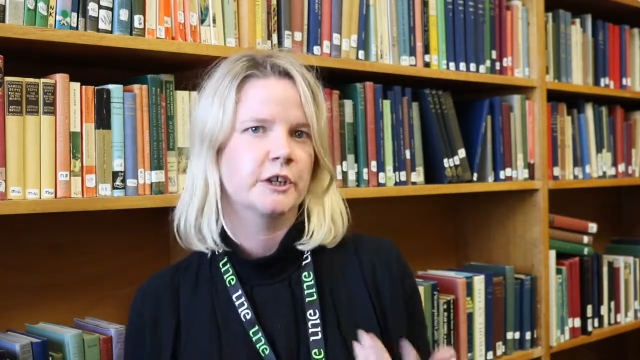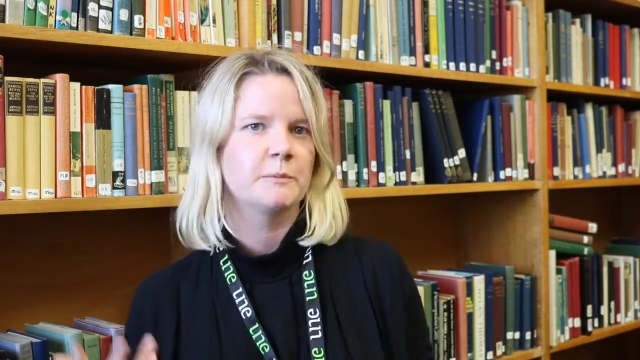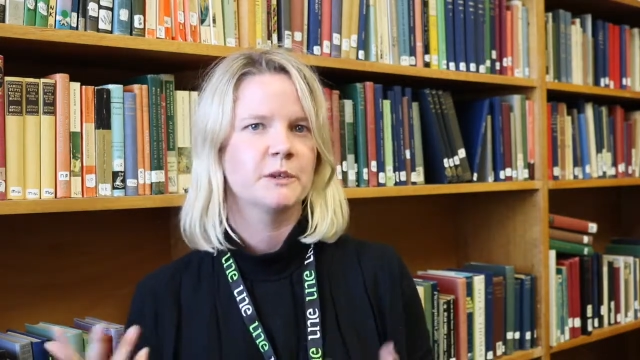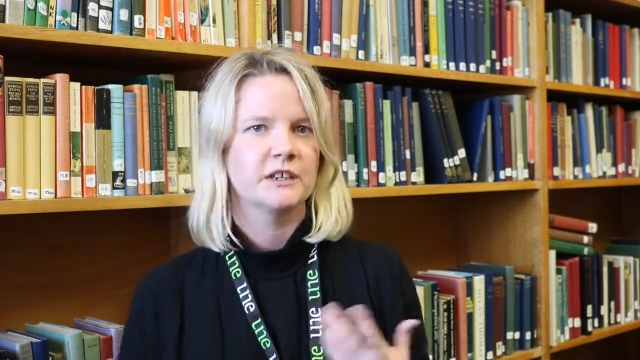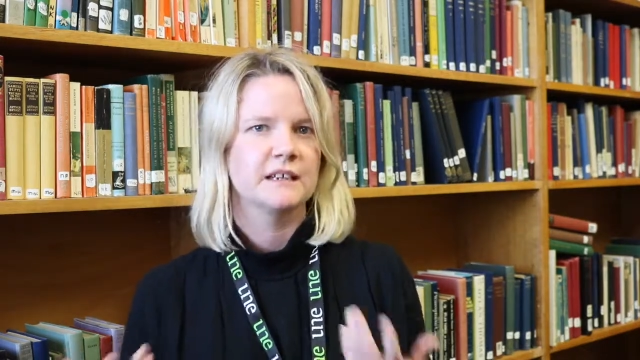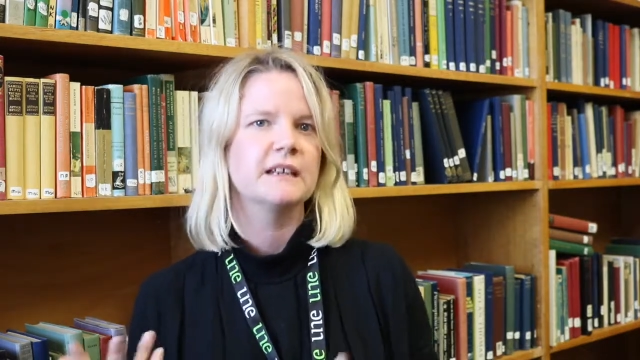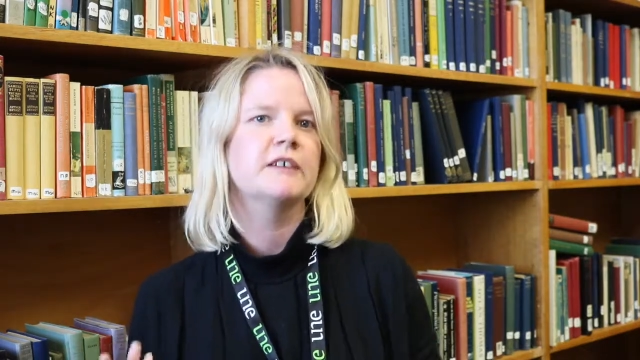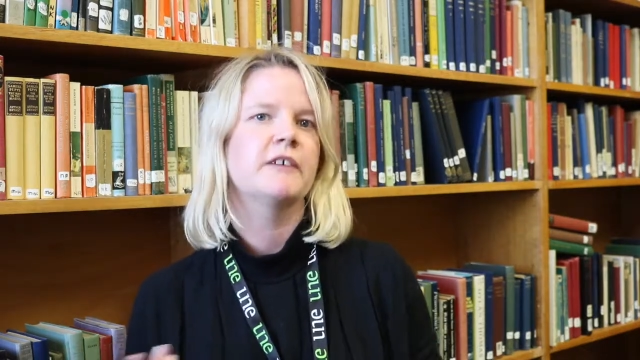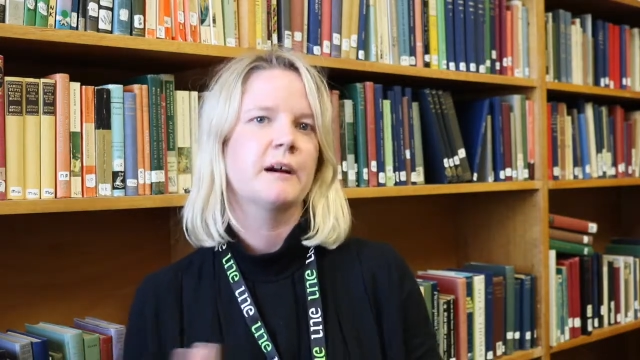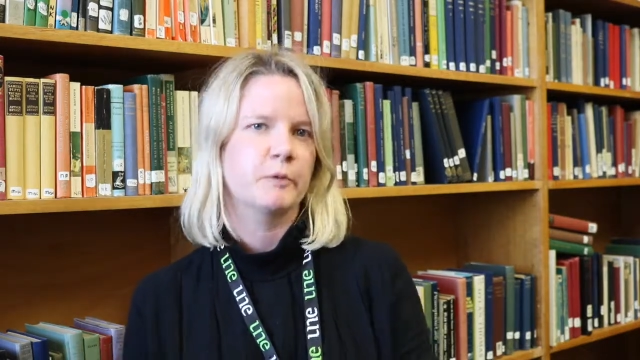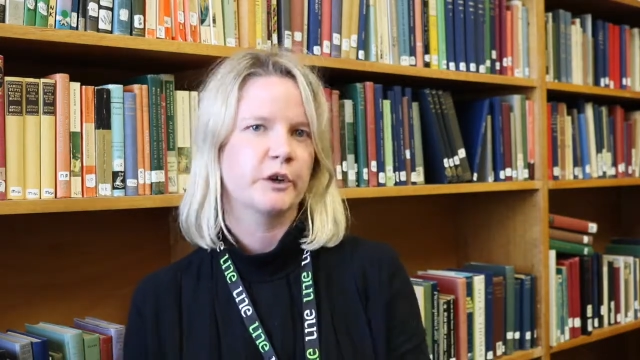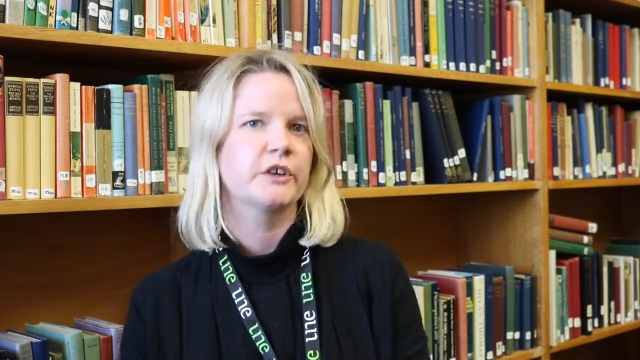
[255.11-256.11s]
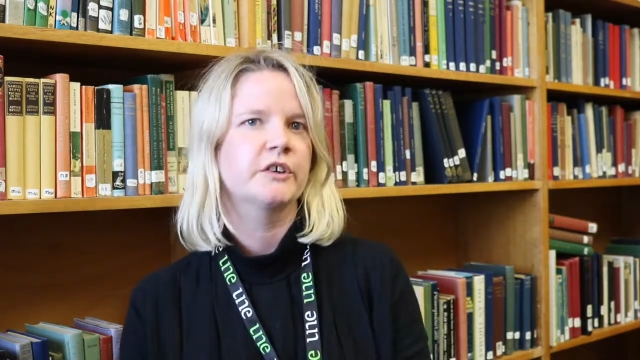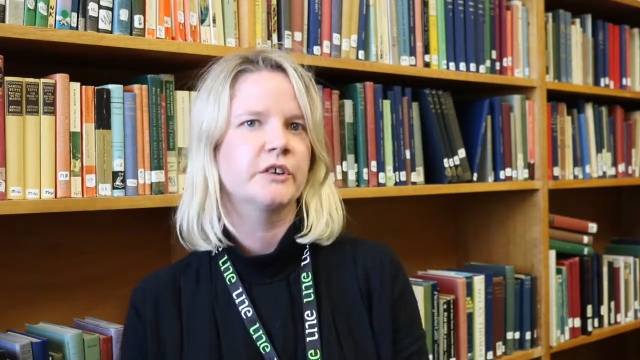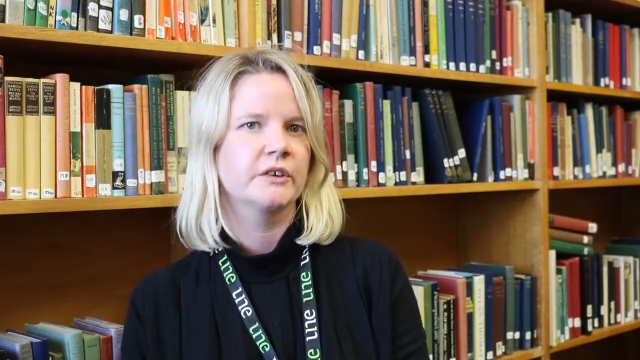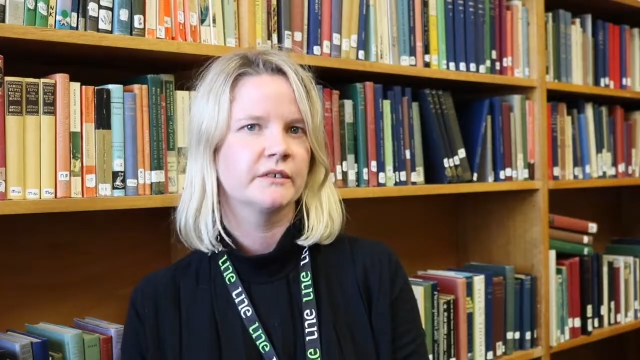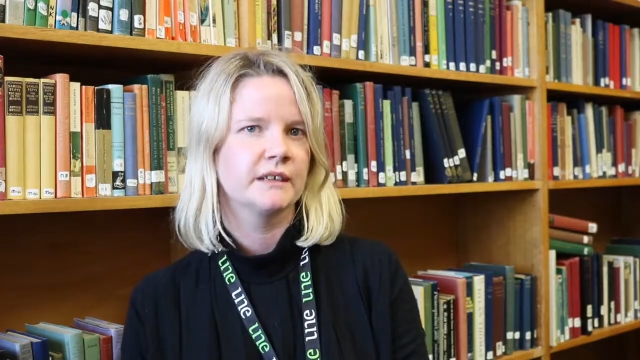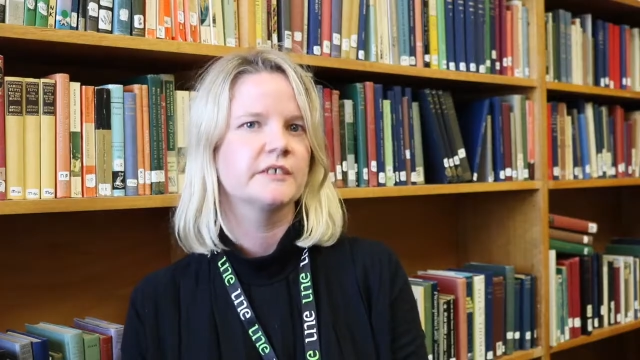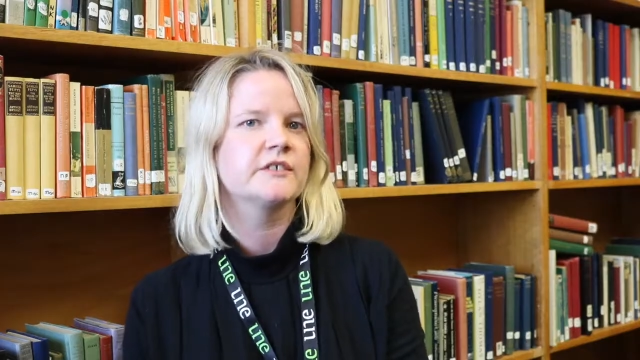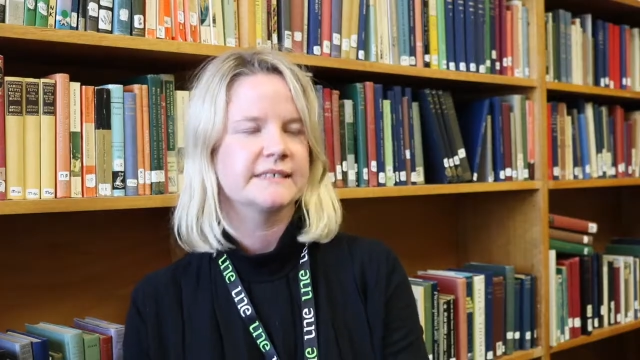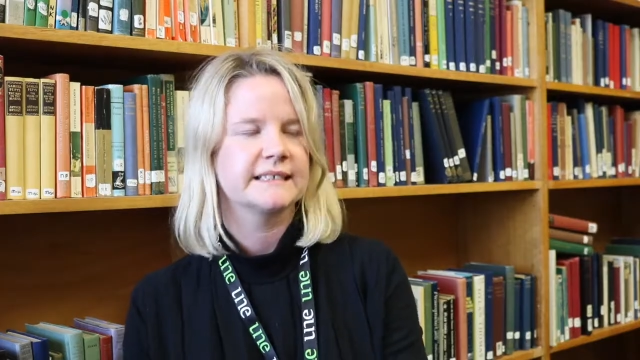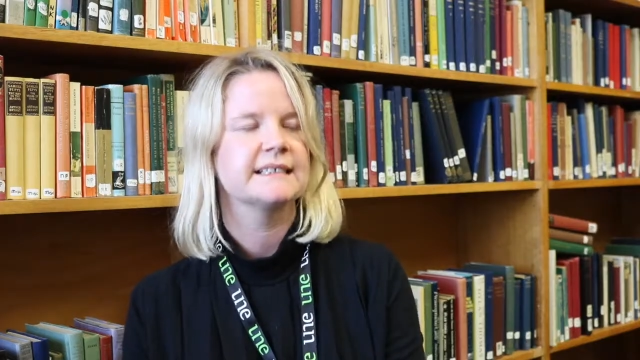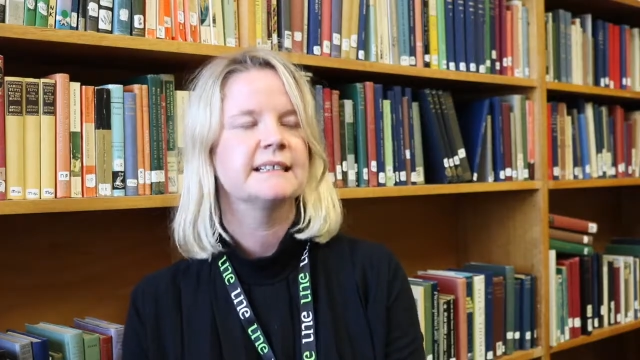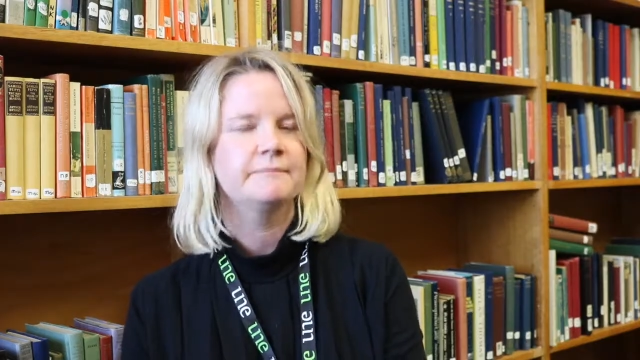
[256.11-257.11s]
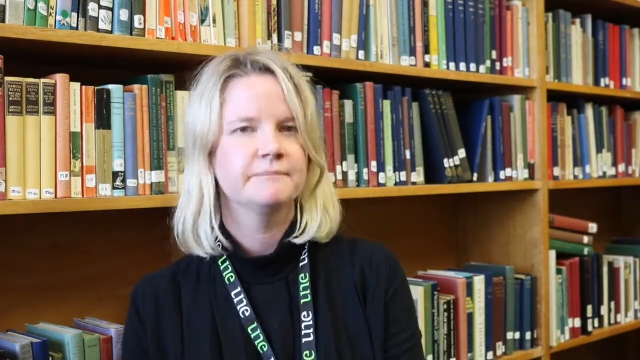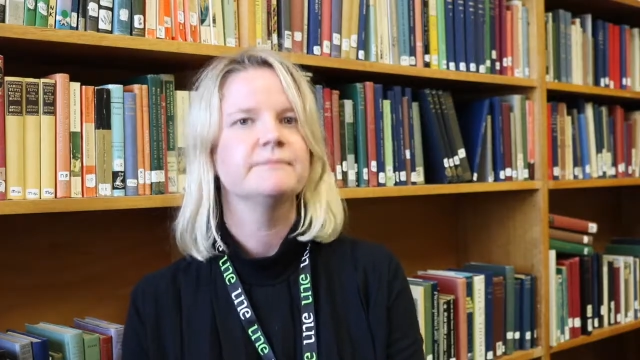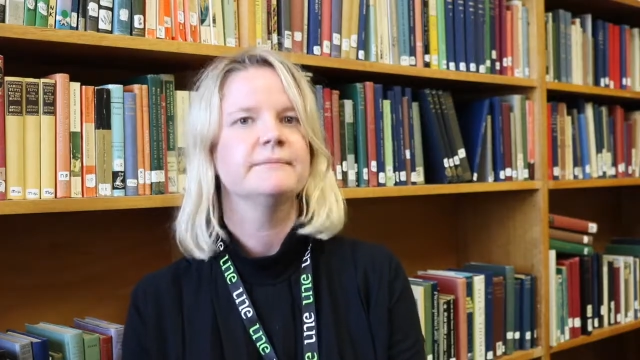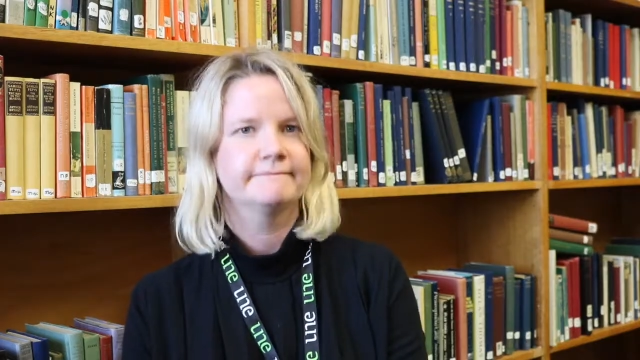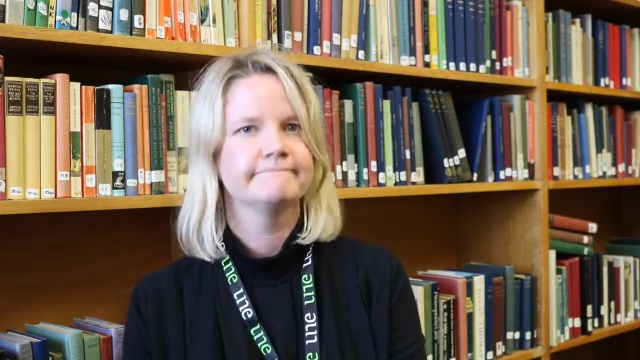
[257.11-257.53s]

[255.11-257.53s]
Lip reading: community around what you're interested in.